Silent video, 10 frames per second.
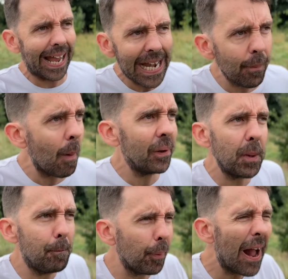anyone with a
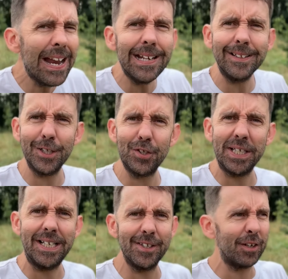brain can
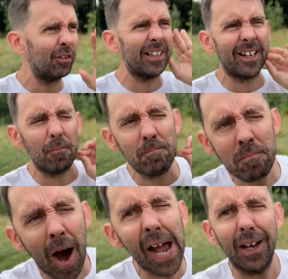see this stuff like a
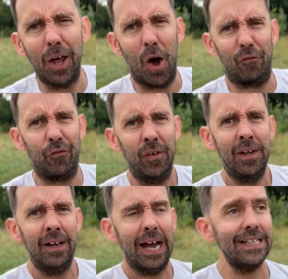mile off.
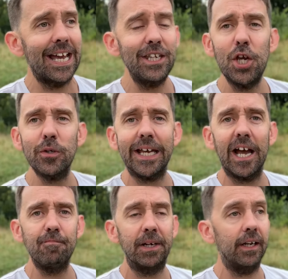And yet the UK
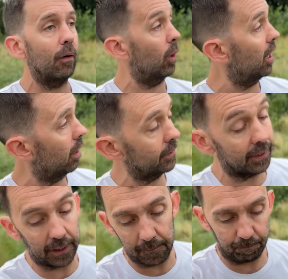government are like, well, you
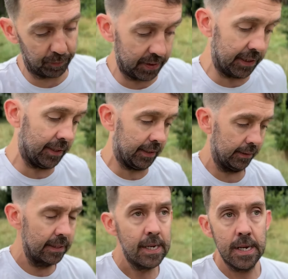know,
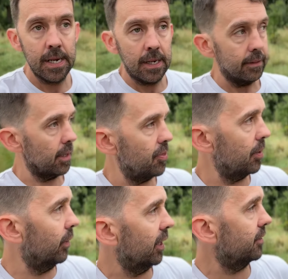don't
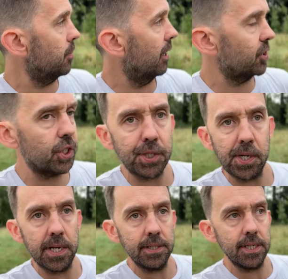think we're going to do much,
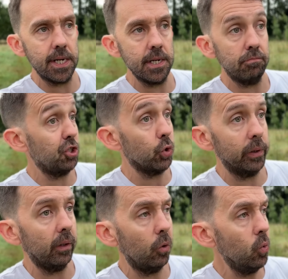and I'm sure
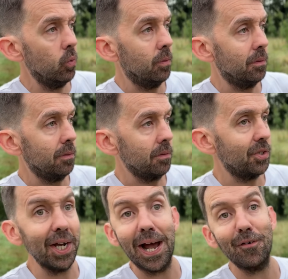it'll all
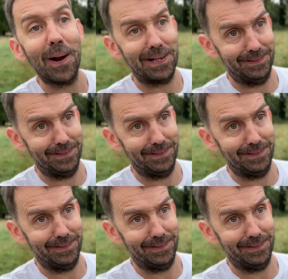turn out great.